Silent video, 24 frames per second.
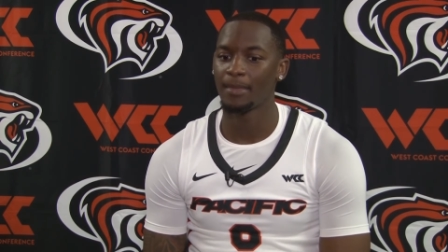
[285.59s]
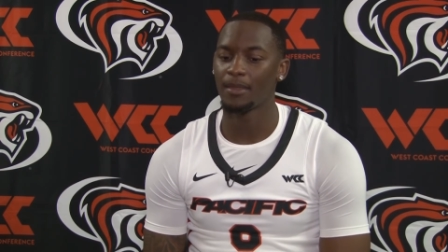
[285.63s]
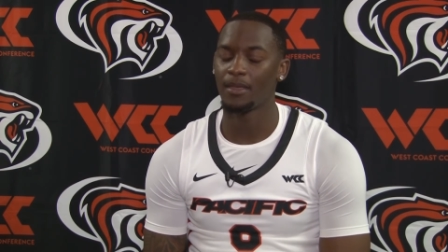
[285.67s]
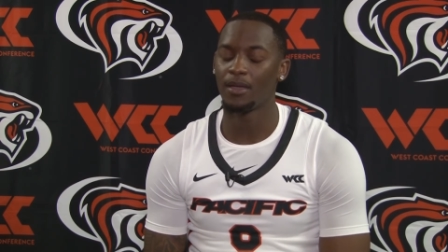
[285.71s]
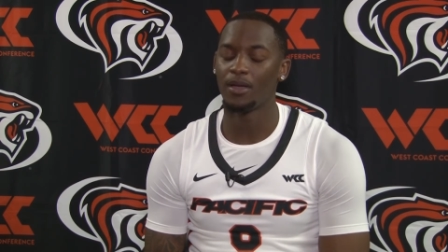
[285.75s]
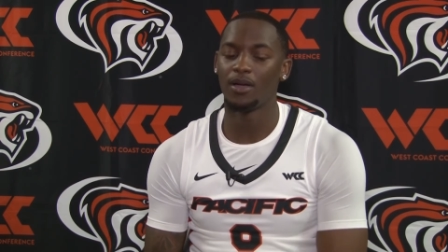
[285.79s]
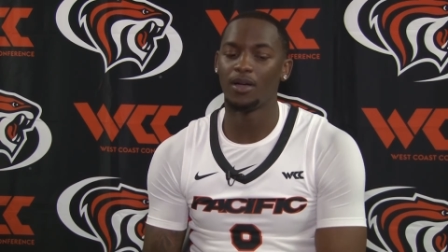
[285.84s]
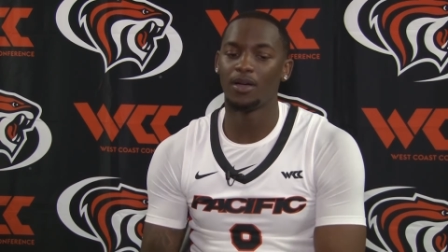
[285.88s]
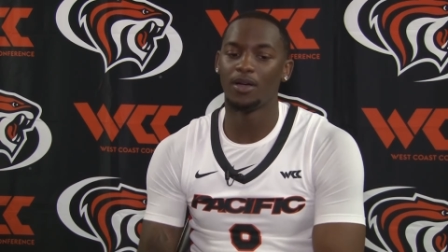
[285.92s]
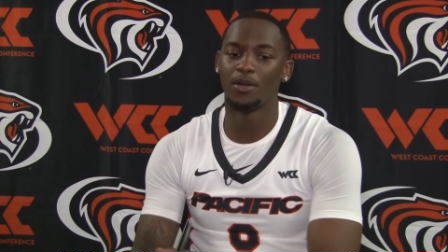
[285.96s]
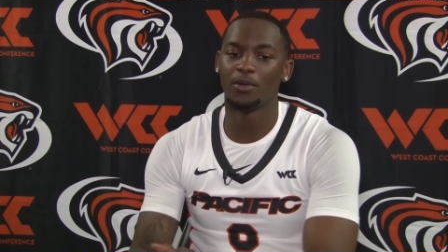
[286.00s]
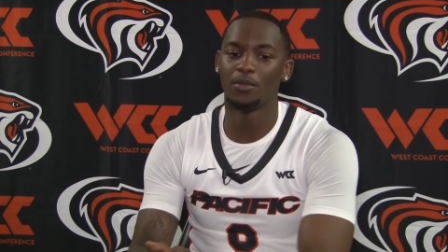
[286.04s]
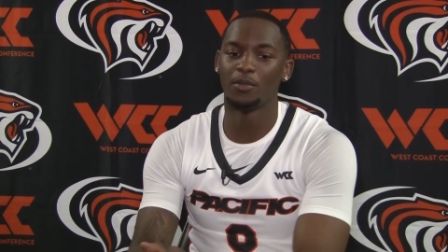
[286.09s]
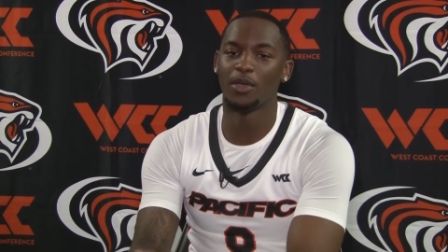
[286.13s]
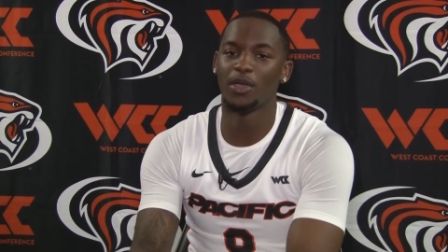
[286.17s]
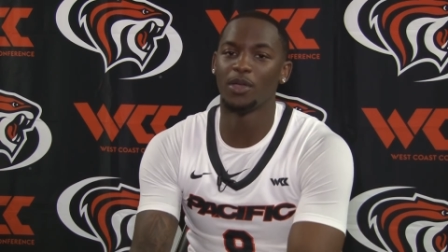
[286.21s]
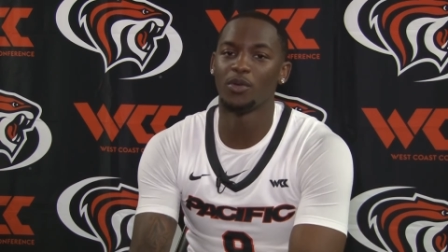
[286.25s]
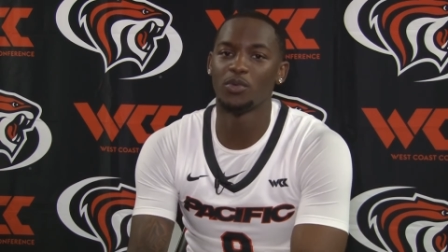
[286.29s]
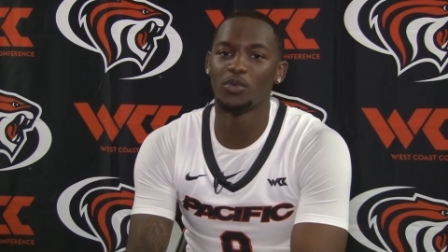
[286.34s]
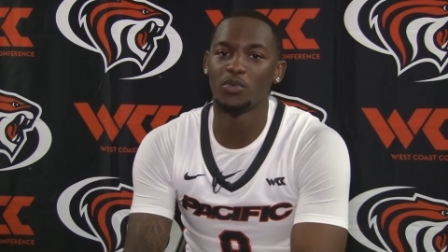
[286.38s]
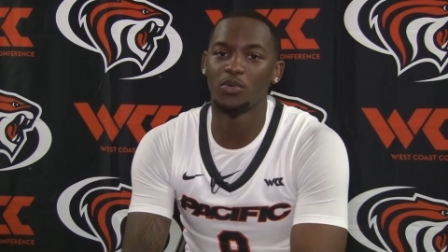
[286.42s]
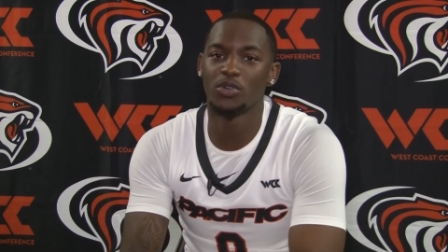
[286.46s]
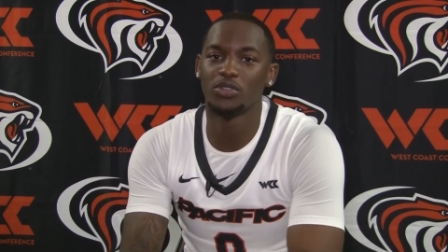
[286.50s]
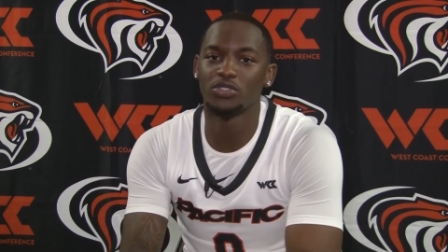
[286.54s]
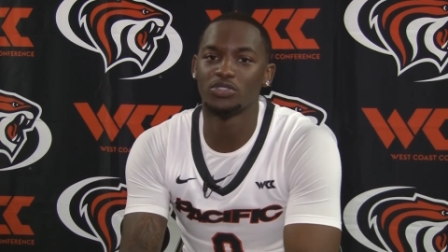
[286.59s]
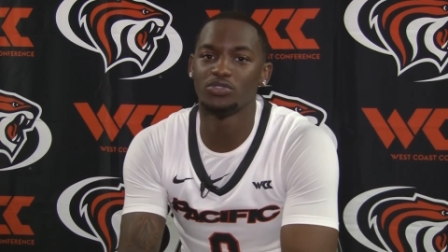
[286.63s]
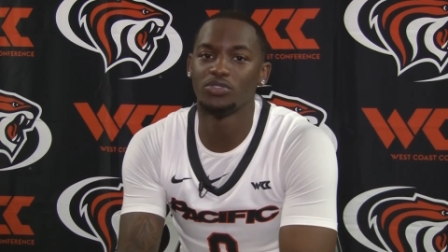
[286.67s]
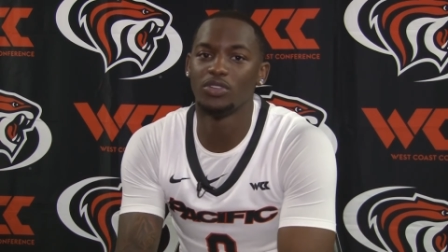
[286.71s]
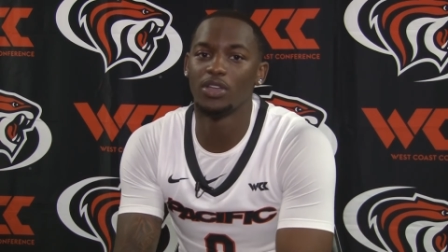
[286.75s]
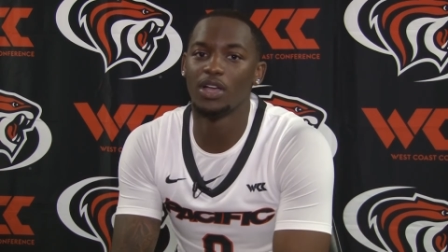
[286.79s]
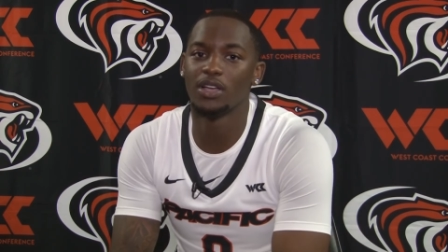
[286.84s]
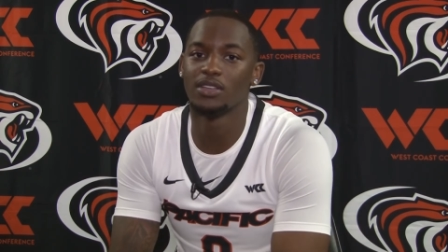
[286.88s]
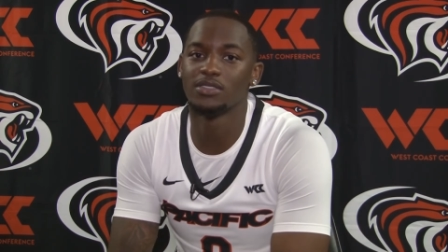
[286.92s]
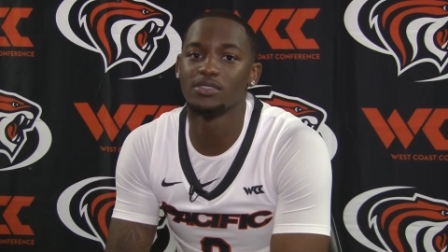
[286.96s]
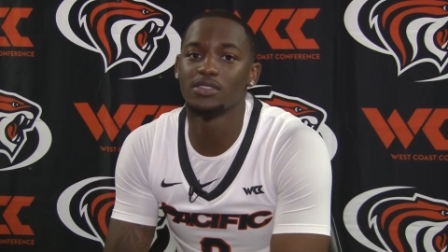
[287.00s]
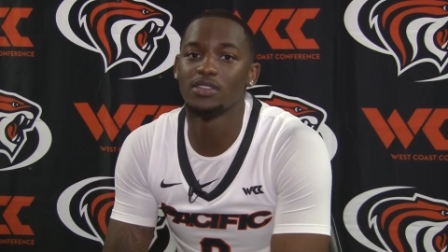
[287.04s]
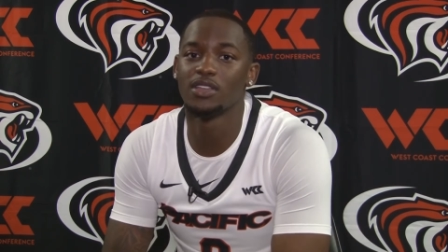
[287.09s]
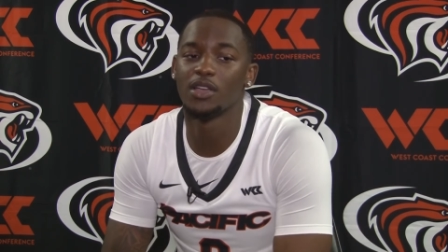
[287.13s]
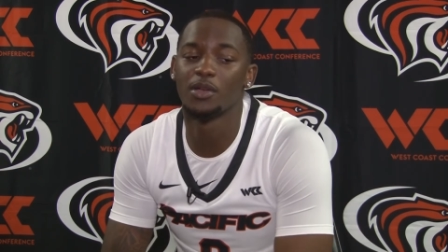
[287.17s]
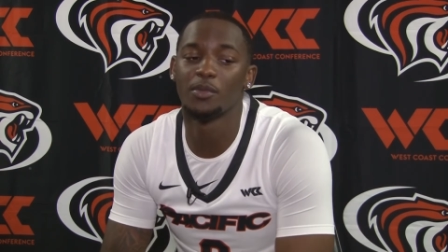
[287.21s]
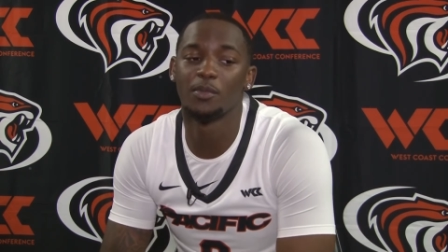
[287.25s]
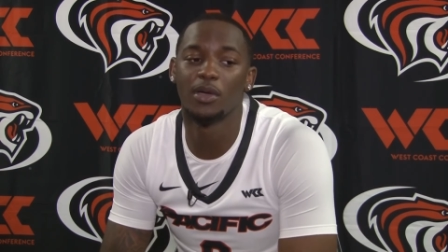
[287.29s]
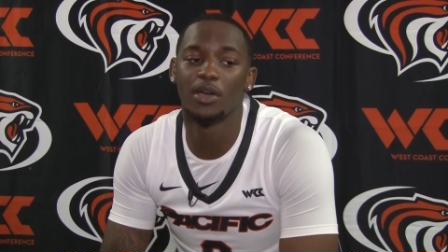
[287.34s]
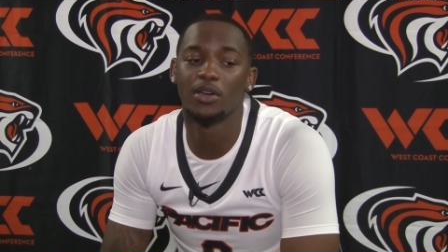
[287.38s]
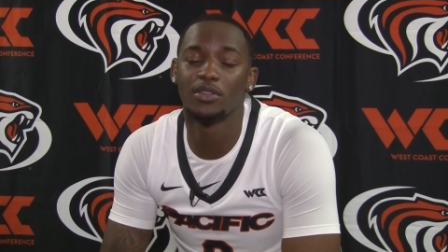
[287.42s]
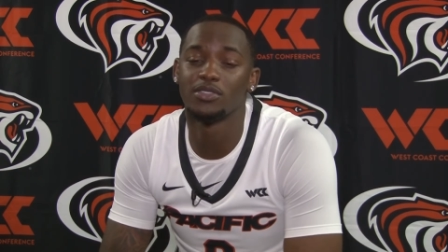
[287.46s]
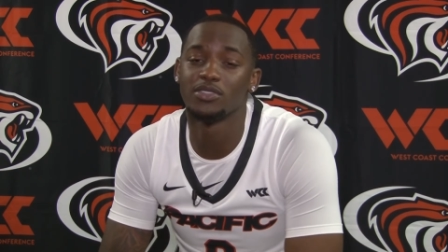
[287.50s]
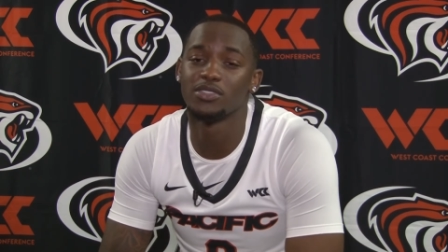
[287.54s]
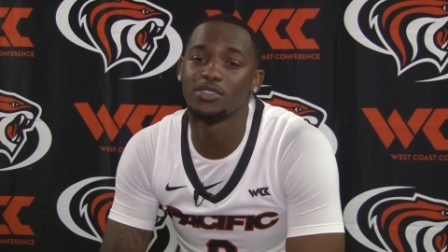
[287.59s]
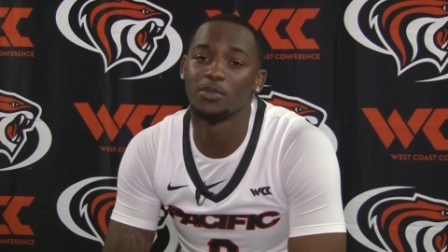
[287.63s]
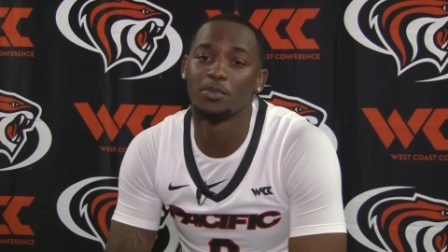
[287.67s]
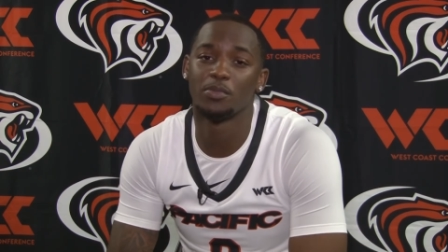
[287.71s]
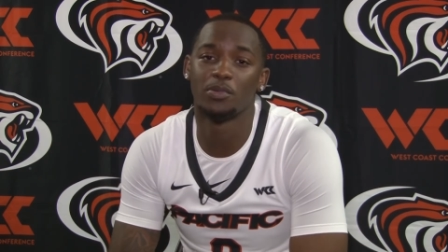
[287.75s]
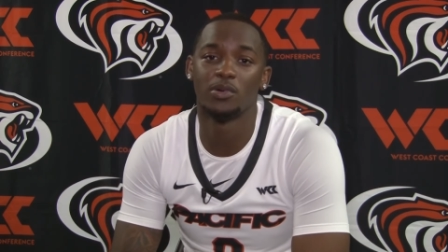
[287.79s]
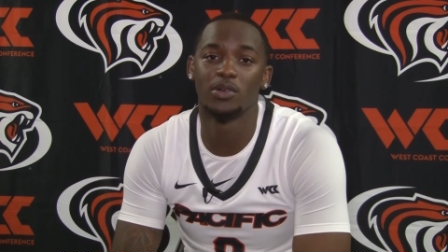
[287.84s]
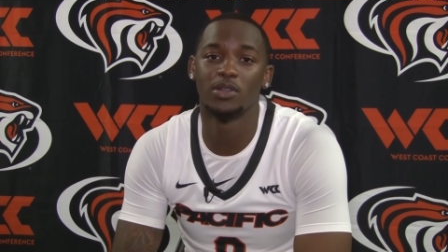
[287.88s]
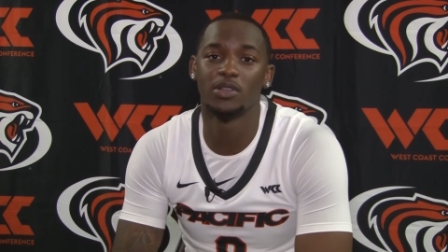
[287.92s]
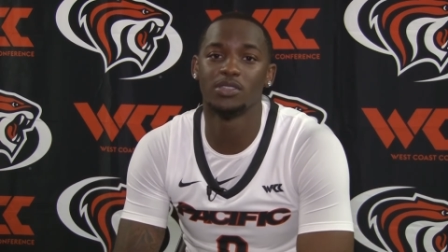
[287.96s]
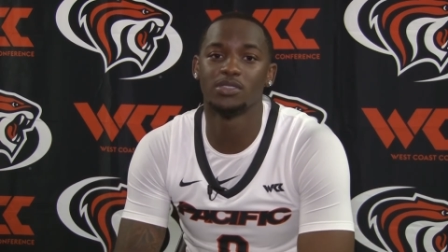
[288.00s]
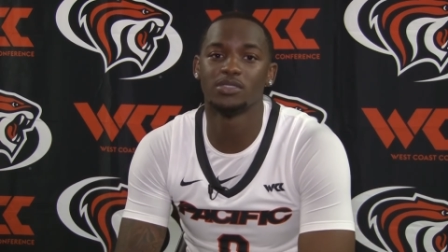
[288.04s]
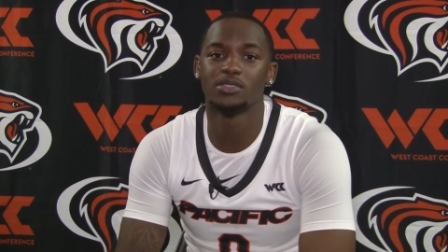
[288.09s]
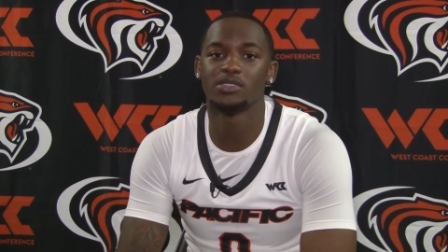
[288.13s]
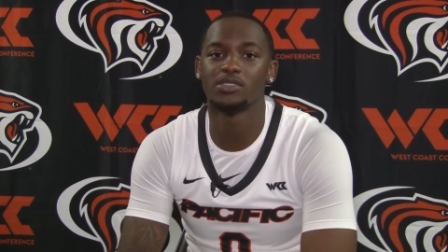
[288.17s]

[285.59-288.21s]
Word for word: Oh man, we want you guys to come out and support us.